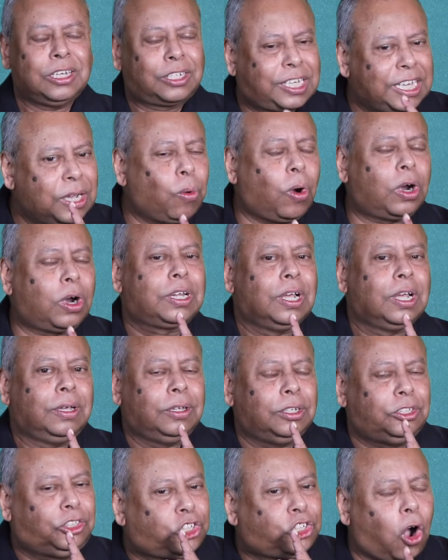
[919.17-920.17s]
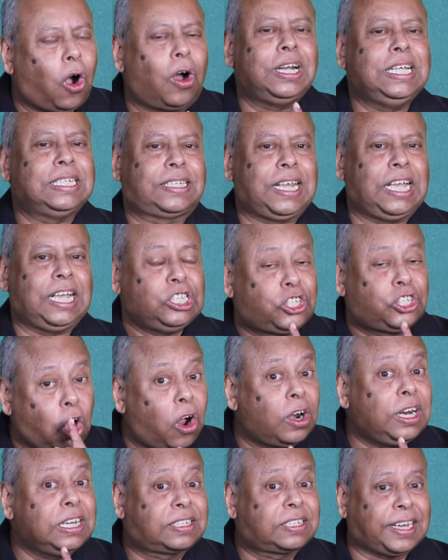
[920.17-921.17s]
See what John is saying.
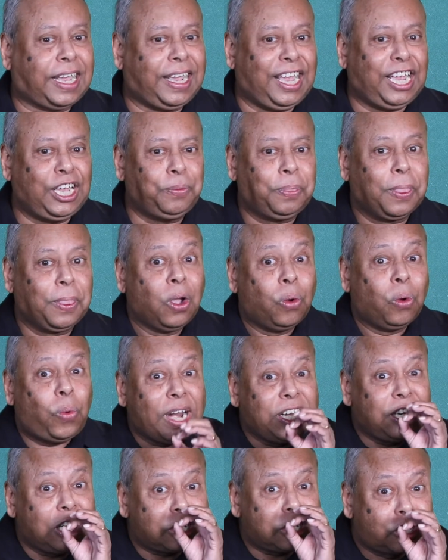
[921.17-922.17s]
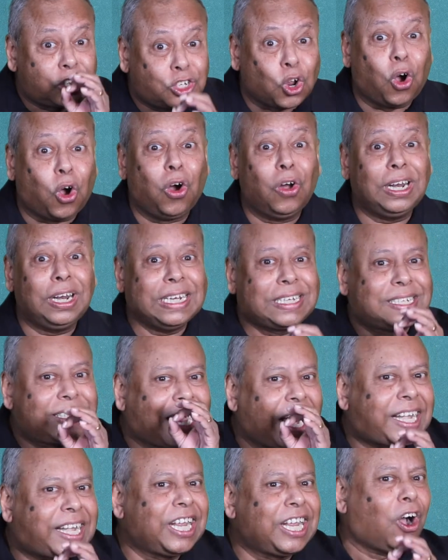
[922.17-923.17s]
John is saying, when your soul
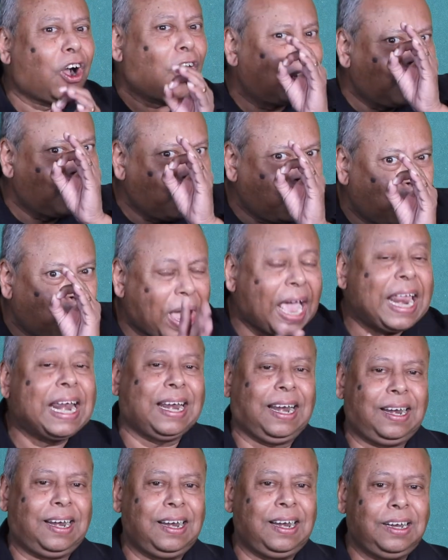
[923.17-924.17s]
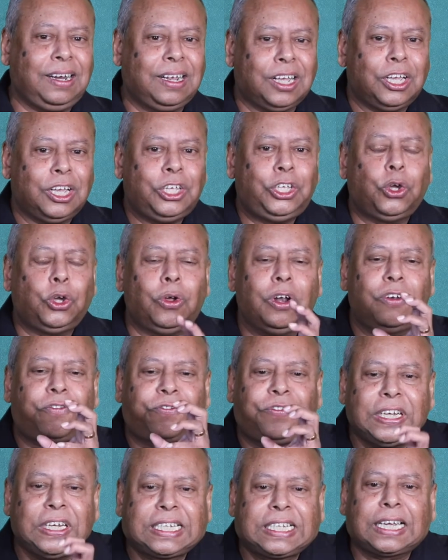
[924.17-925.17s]
is getting on well, you will
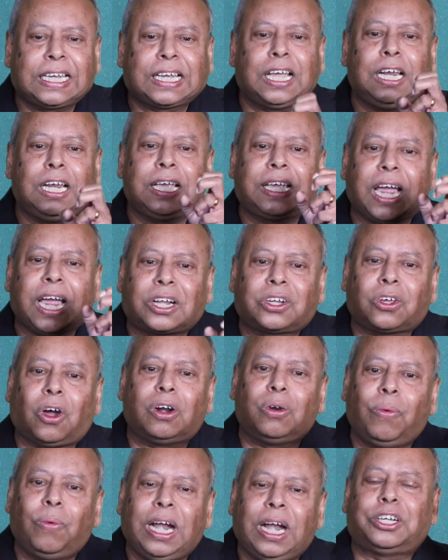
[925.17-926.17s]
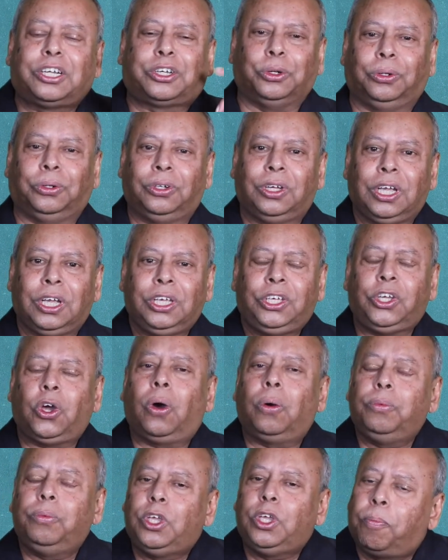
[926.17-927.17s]
physically get on well too.
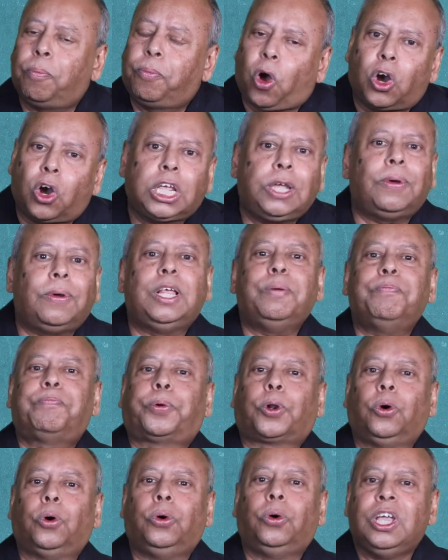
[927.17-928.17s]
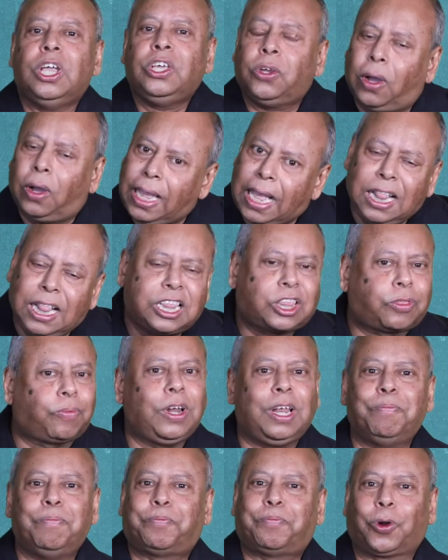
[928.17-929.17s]
Your body will improve. Your health
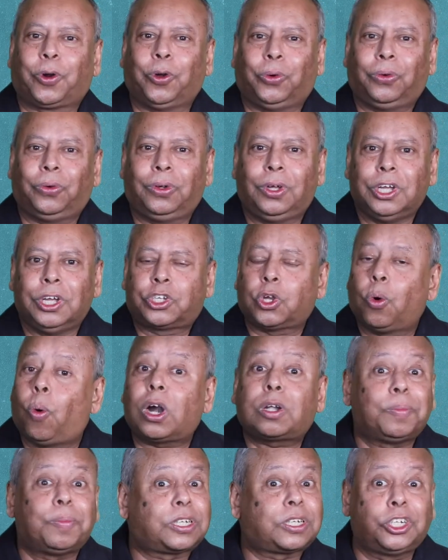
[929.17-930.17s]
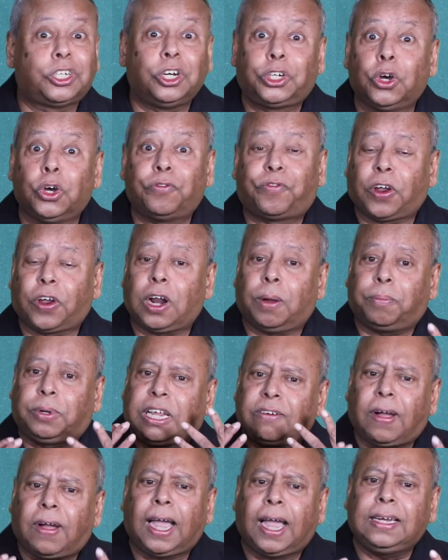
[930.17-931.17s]
will improve. So what must you do for a
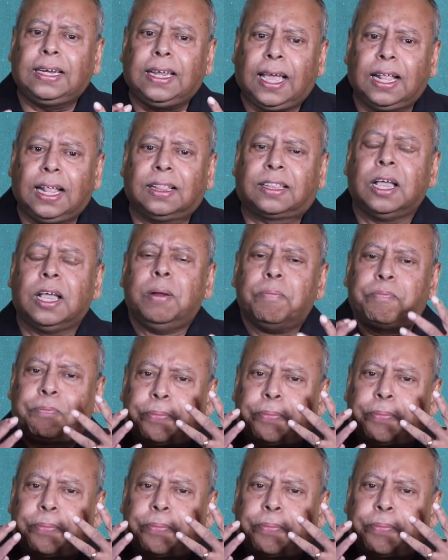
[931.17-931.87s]
divine health?